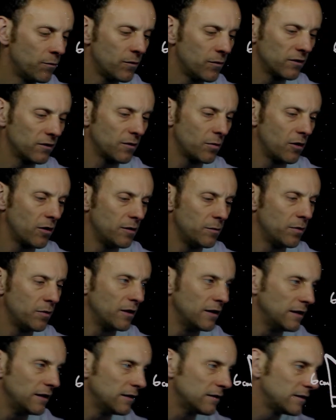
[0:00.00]
multiplied
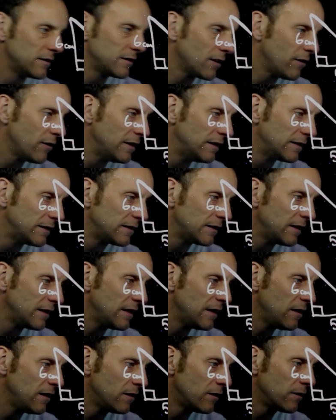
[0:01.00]
by sine
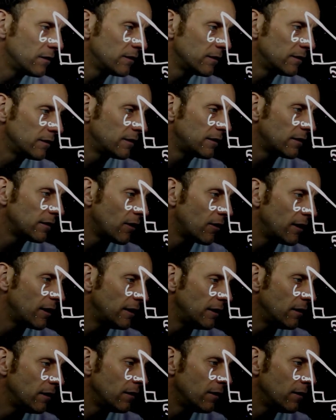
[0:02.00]
C,
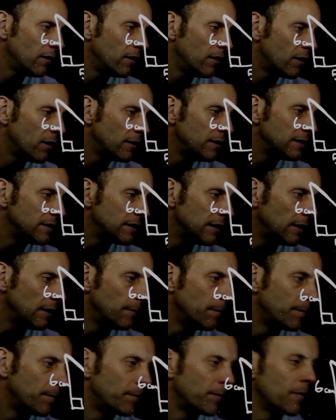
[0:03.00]
sine 90.
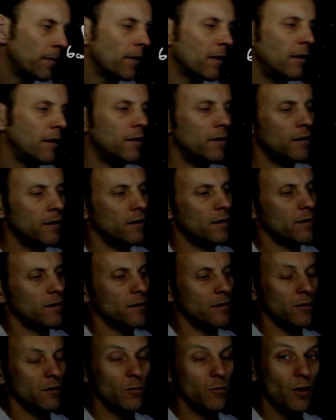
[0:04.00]

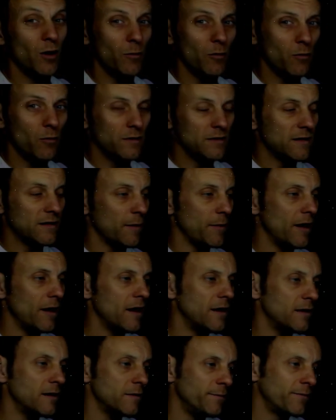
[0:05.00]
And you might be one step
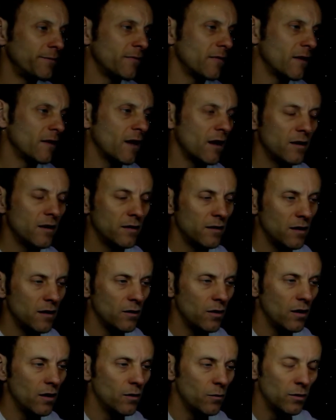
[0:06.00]
ahead.
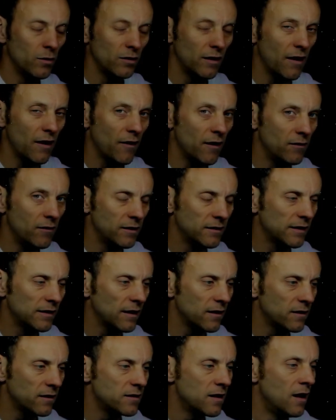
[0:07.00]
We'll get there in a
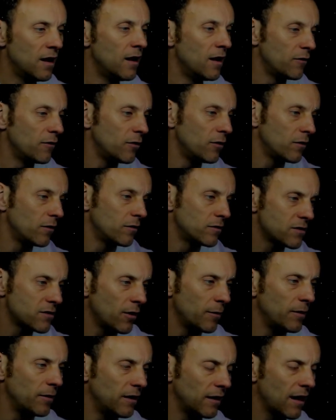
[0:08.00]
second. If you
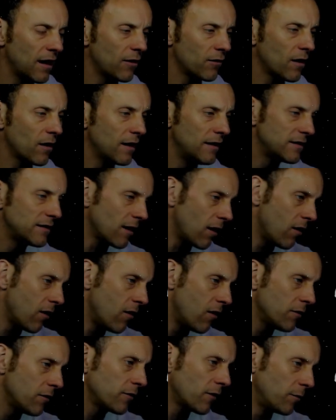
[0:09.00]
type in your calculator,
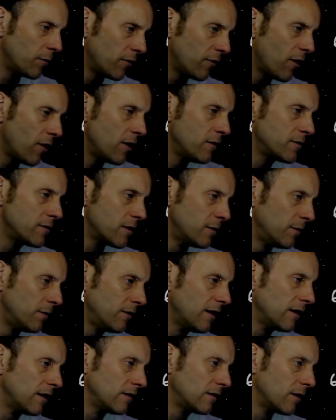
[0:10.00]
half times 5 times
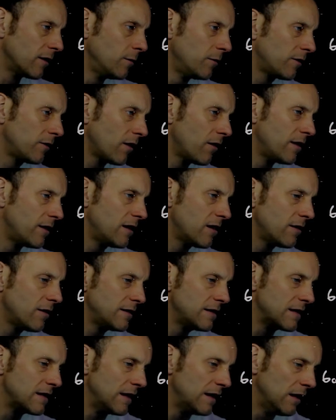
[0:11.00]
6 times sine
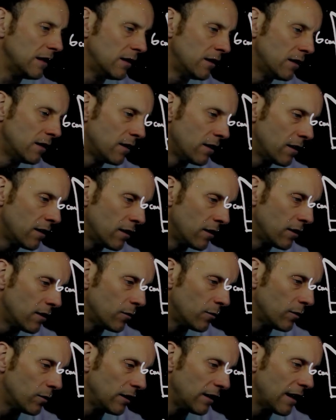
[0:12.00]
90,
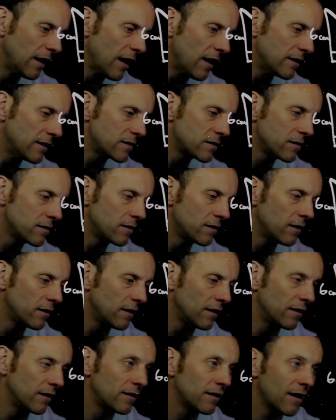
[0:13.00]
we get
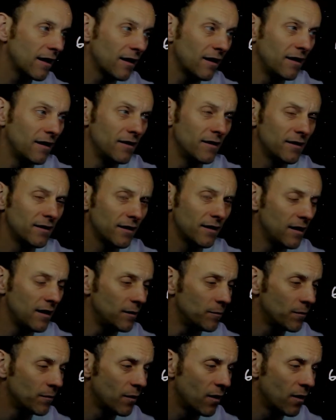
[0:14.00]
exactly the same,